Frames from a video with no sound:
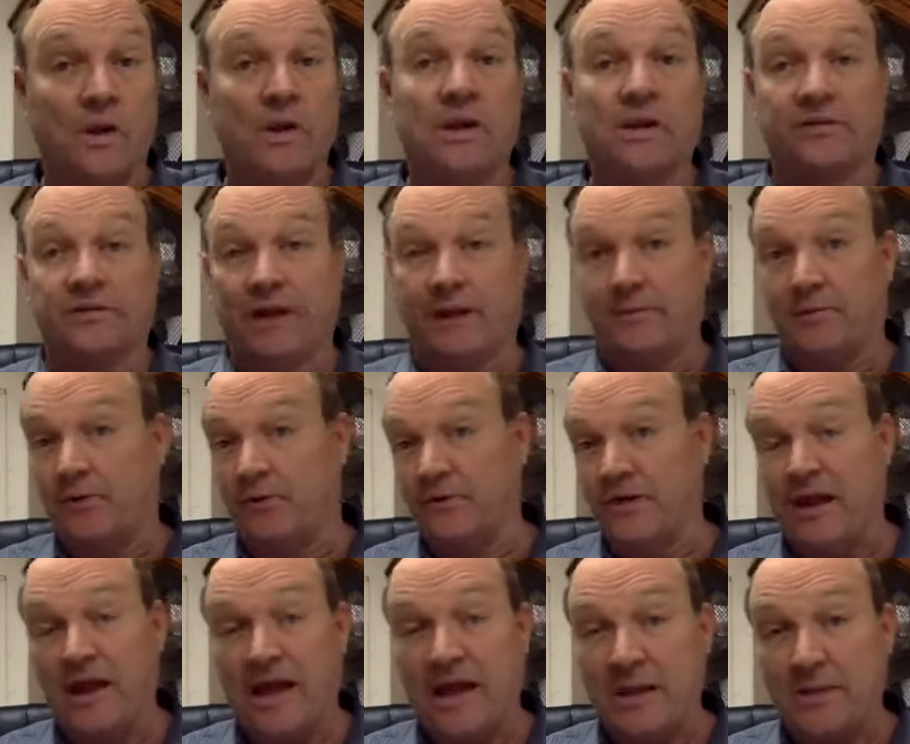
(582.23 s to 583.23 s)
Type their
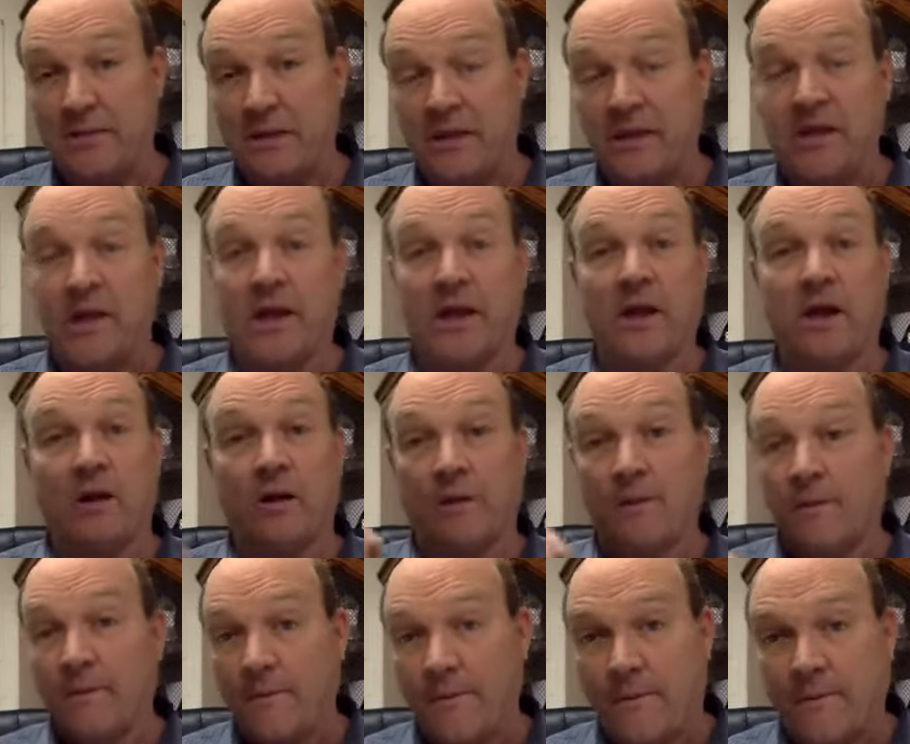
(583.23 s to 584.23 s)
name in there.
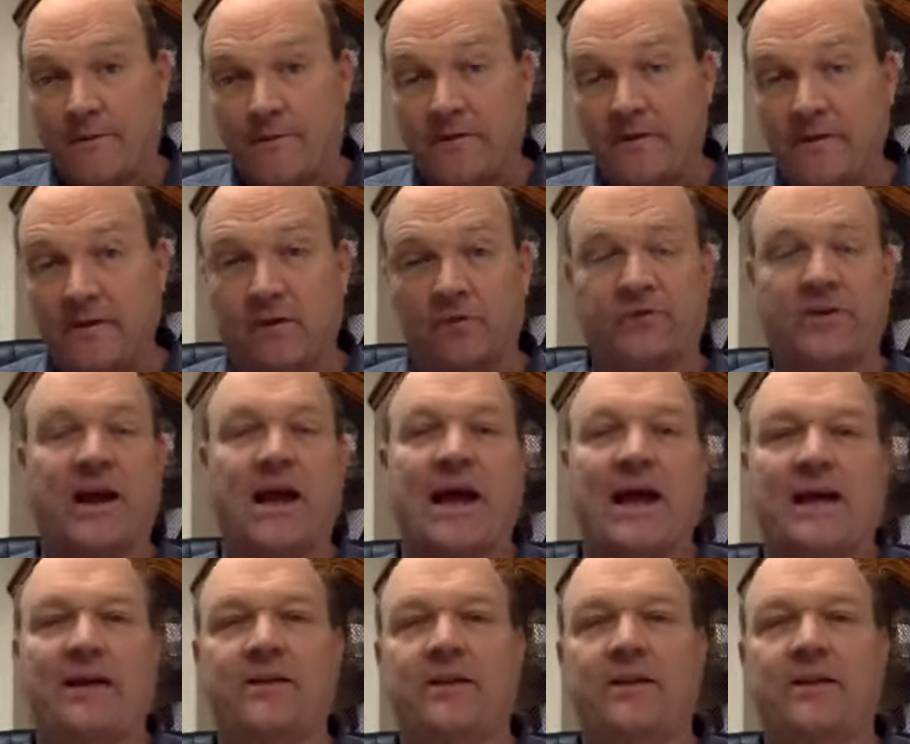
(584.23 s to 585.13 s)
Tag